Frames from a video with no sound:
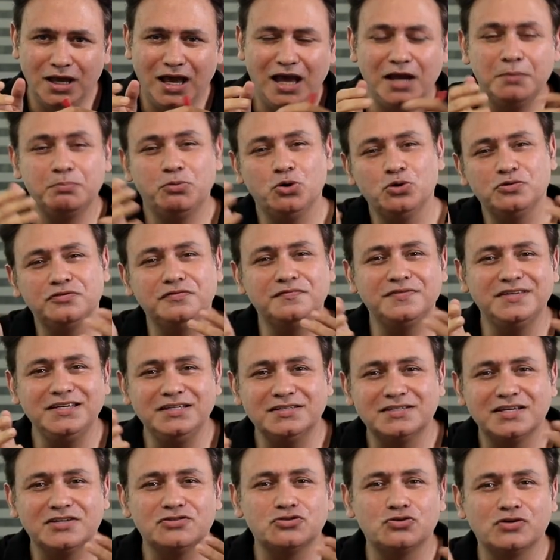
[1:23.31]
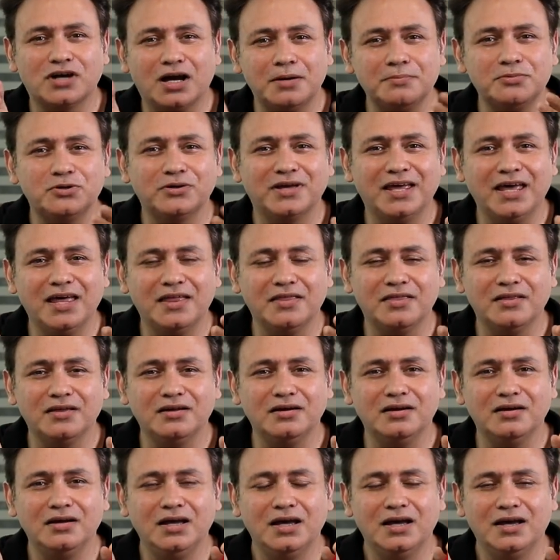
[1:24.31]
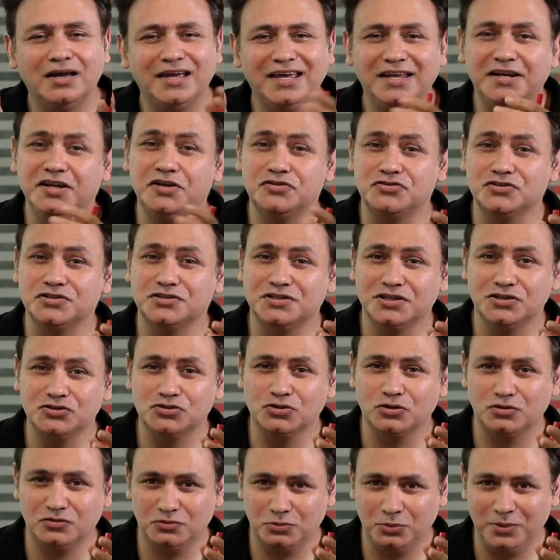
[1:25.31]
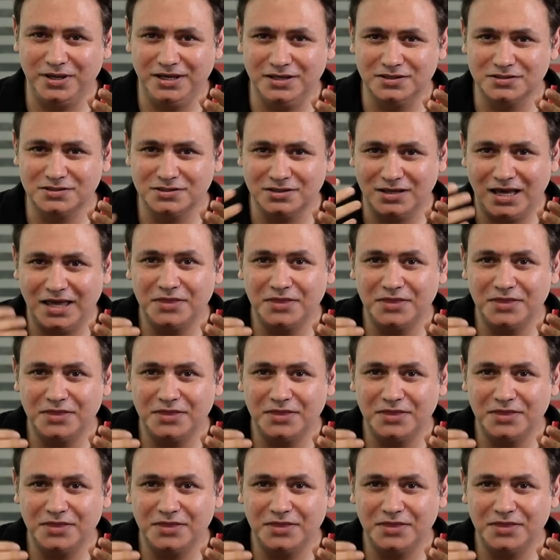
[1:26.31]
And both of these has to come together in interesting sort of ways.